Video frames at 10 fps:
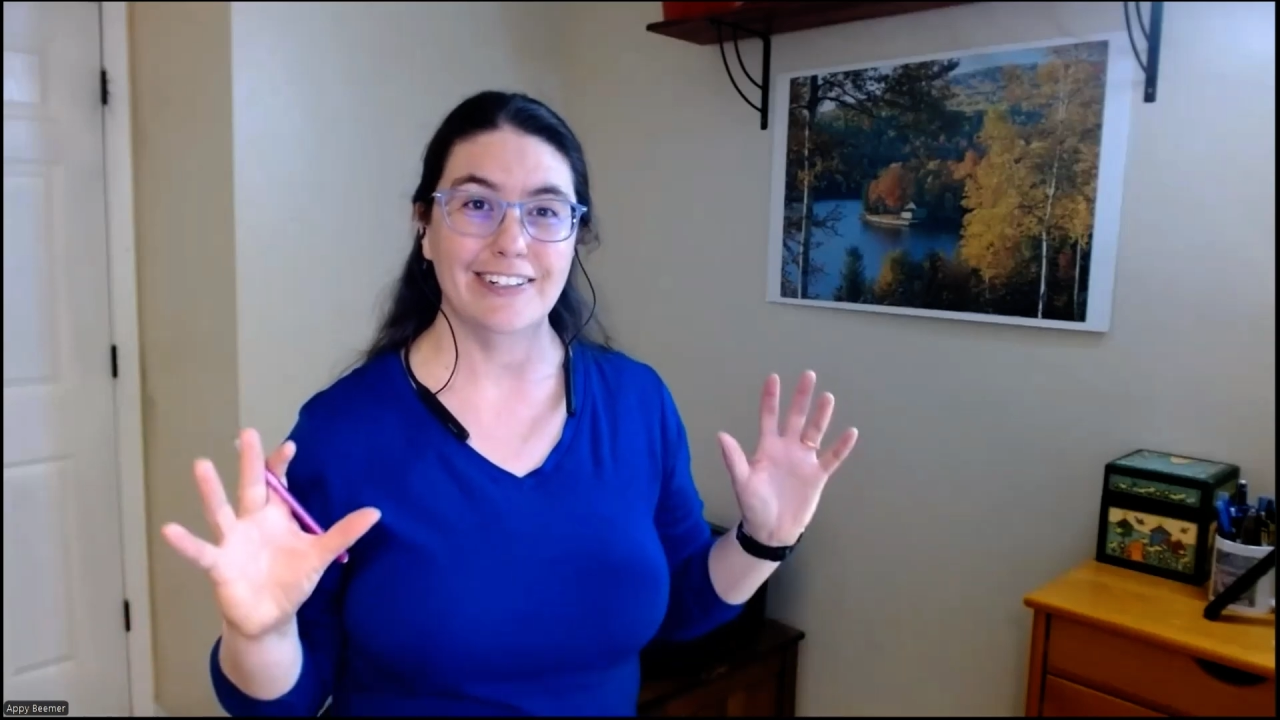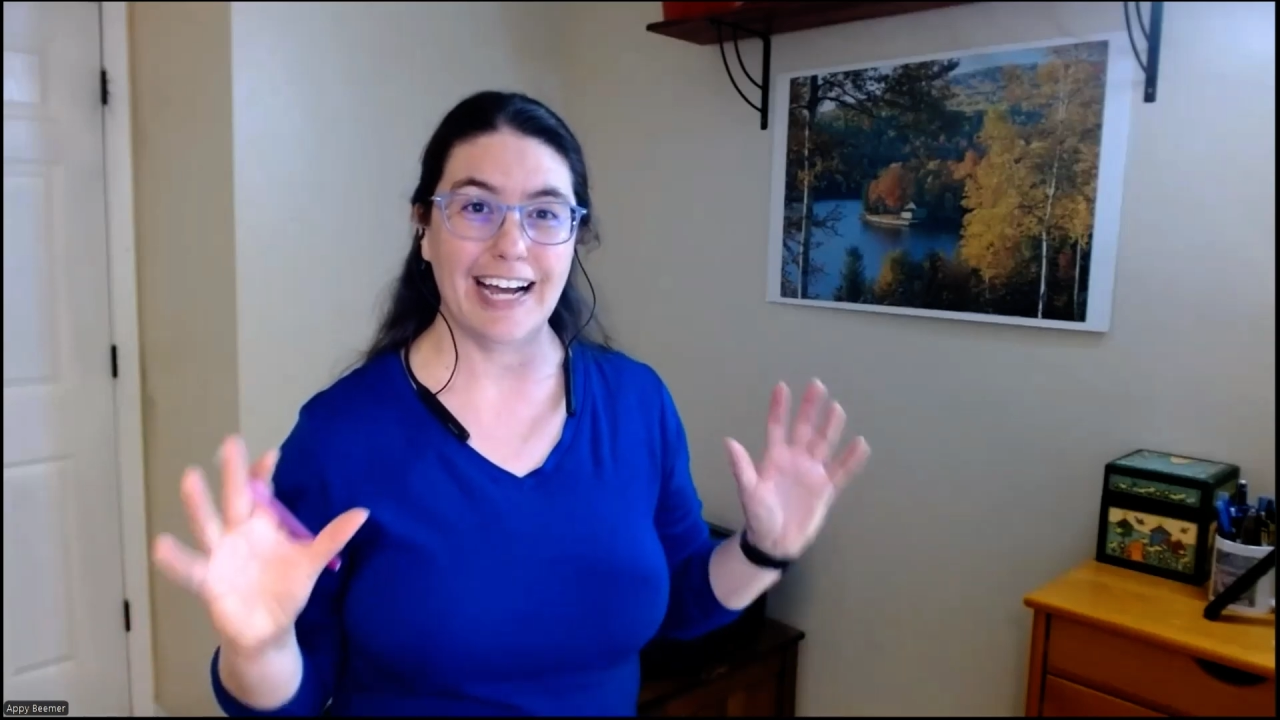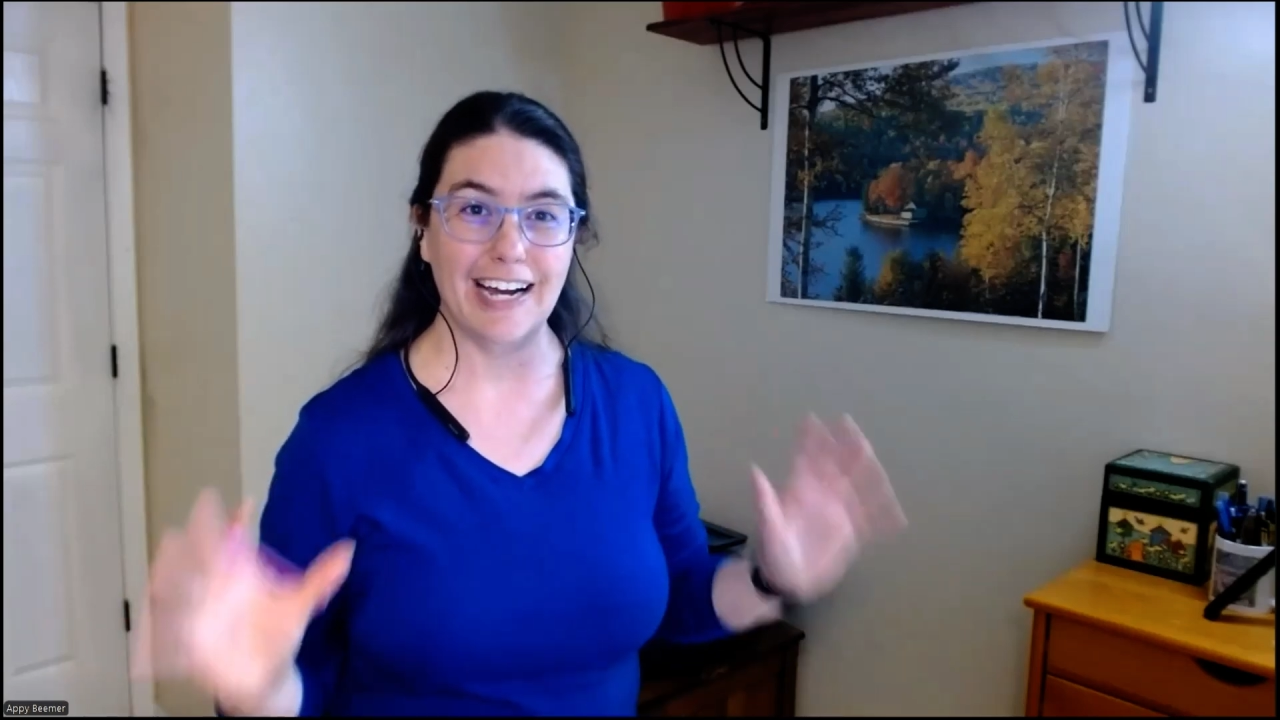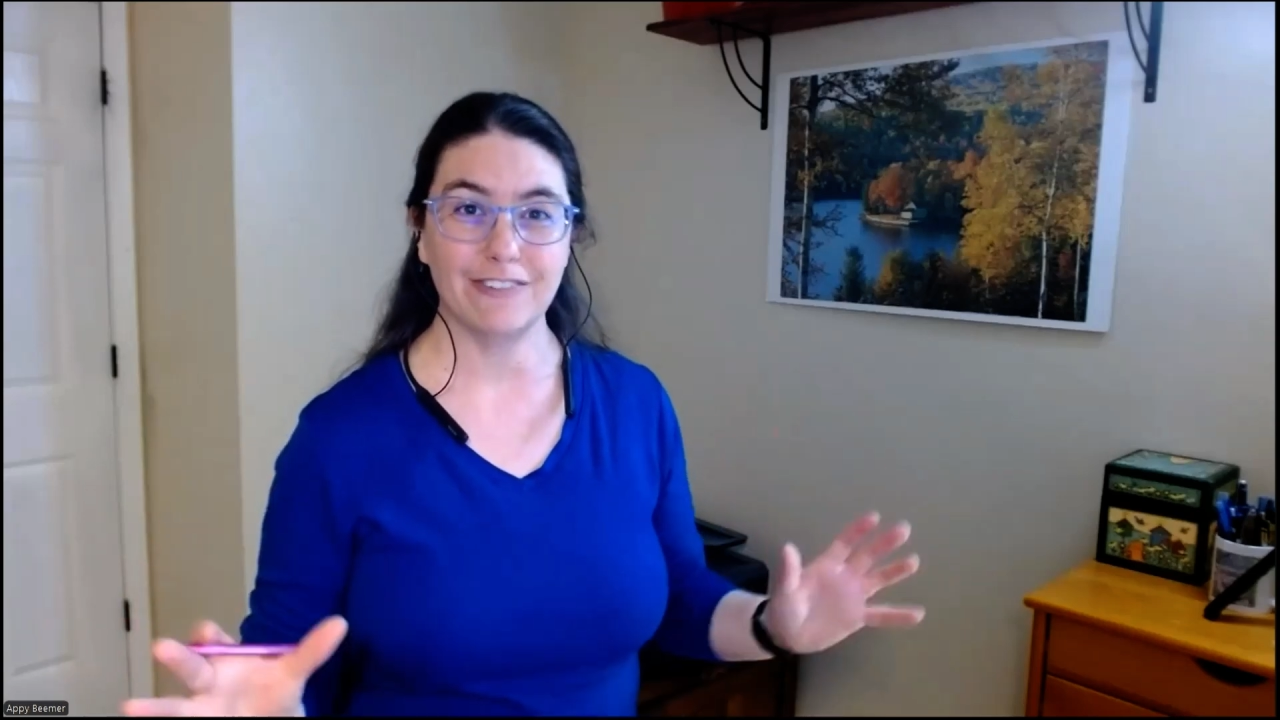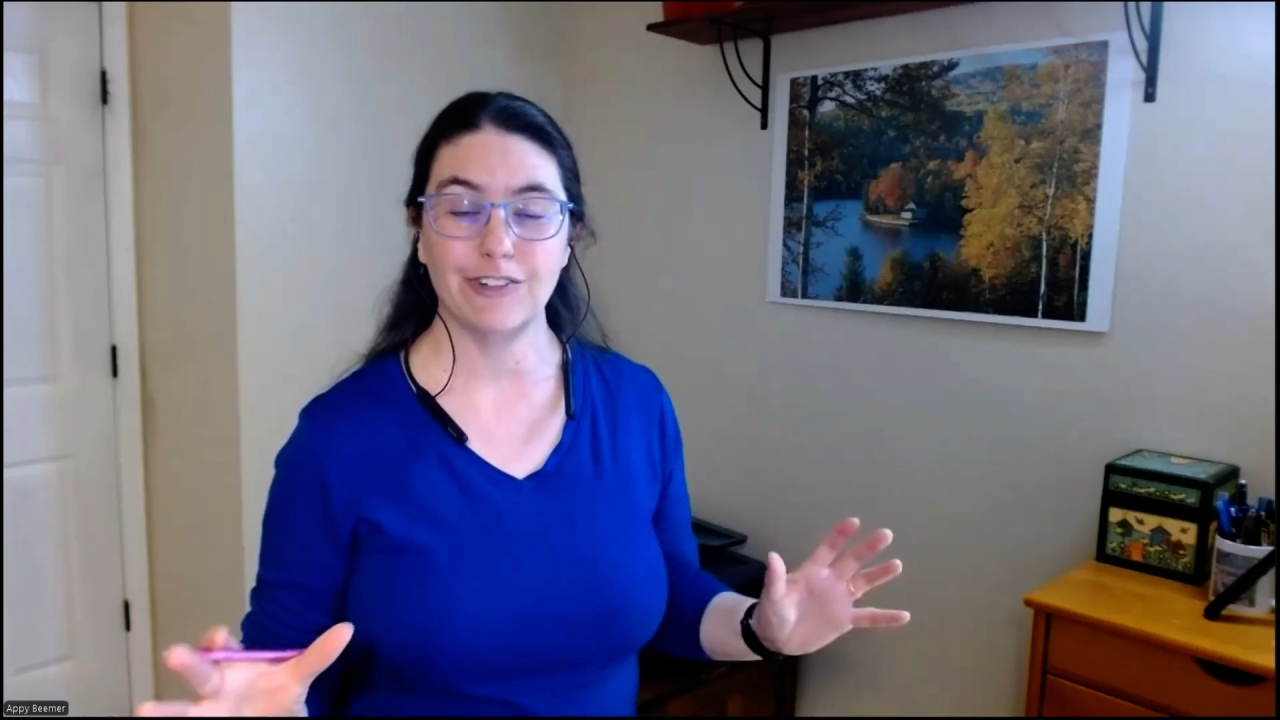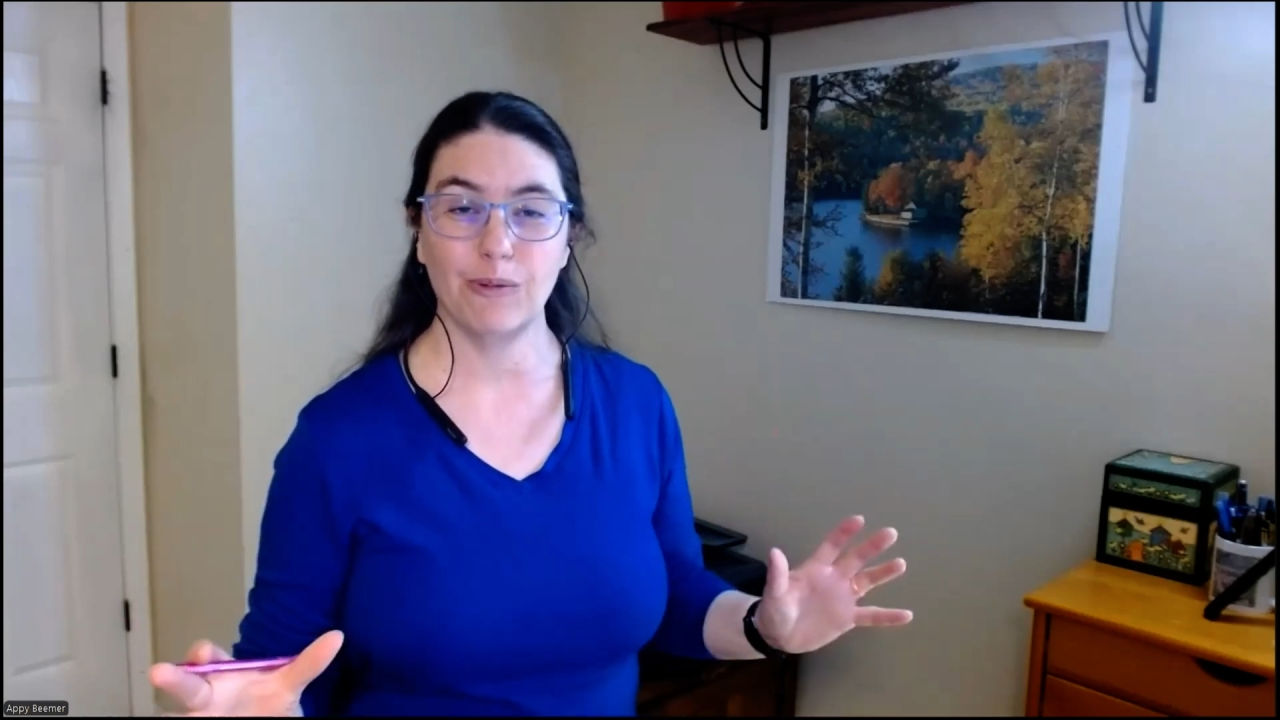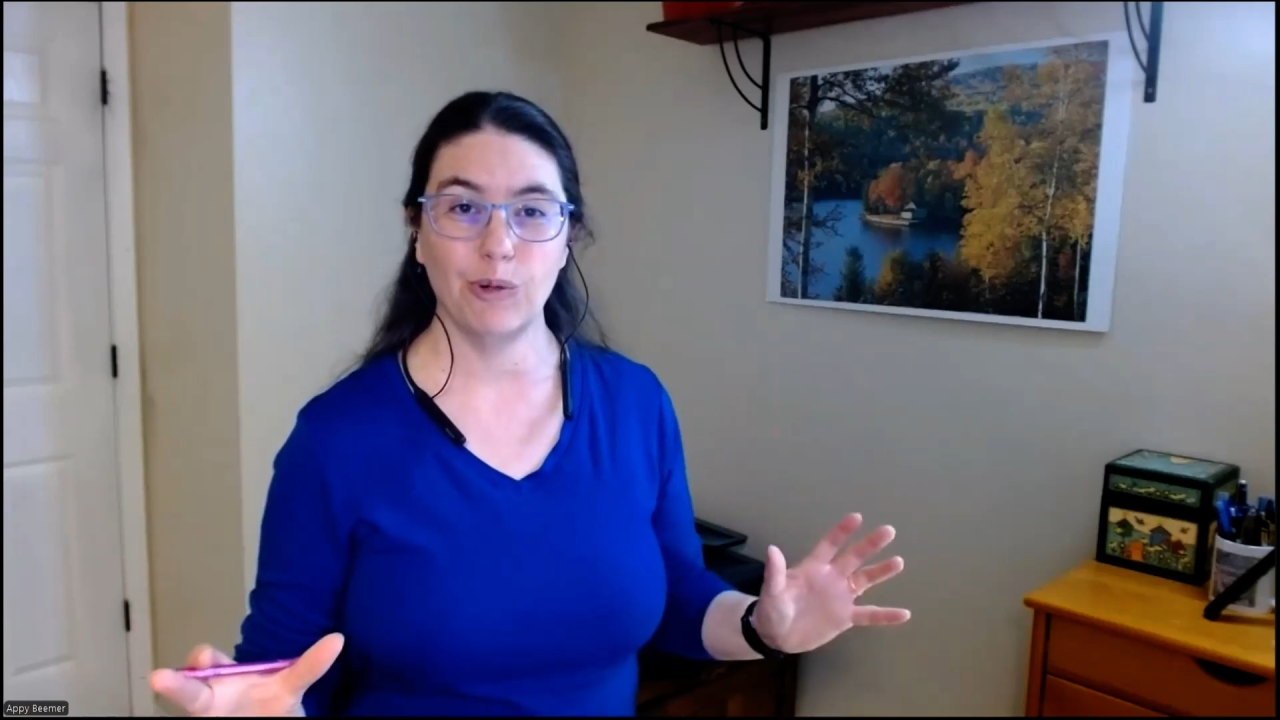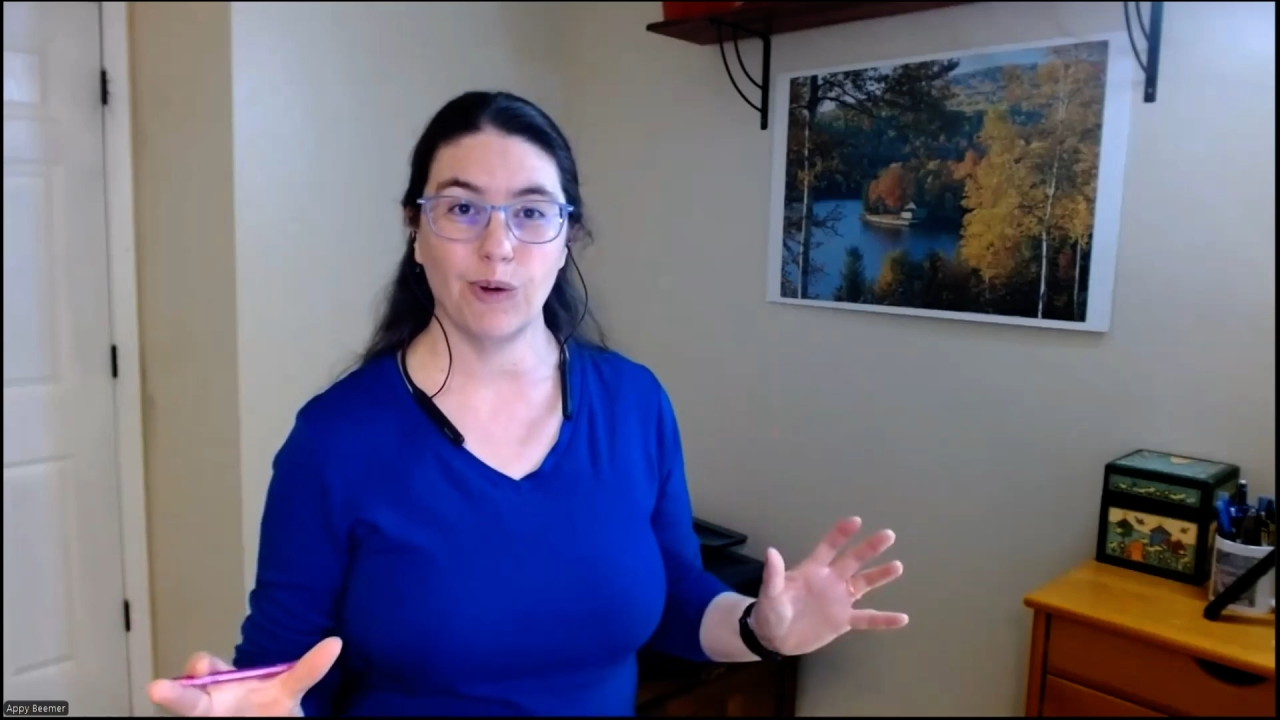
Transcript: have trouble